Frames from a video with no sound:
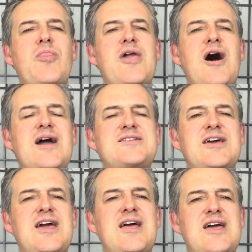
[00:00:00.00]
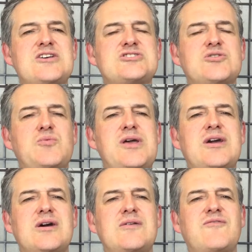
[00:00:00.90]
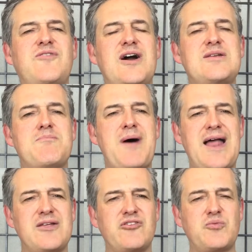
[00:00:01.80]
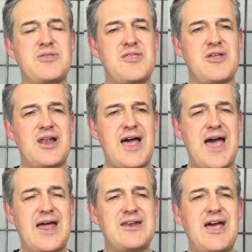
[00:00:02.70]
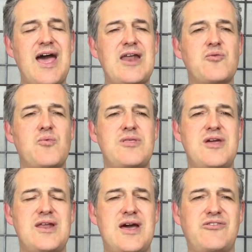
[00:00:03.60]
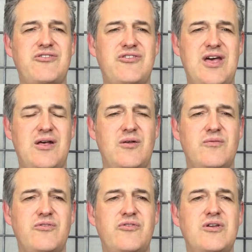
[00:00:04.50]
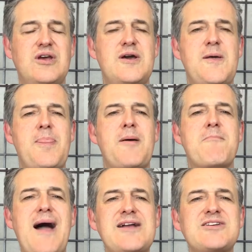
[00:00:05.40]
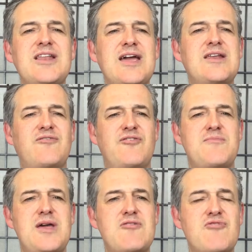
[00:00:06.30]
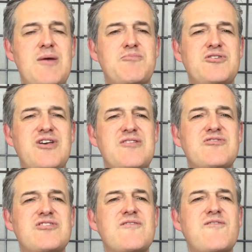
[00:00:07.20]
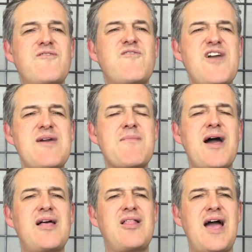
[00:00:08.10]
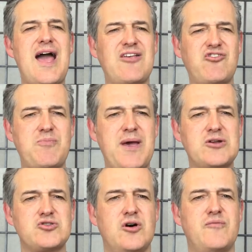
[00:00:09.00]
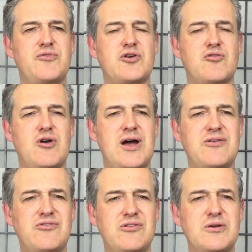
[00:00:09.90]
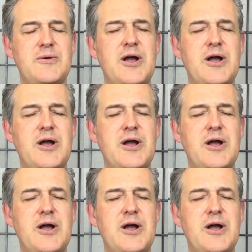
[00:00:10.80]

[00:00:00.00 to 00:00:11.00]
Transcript: the idea is that we can find balance within the land and within ourselves. The Magdalena for me represents the female aspect of the Christ.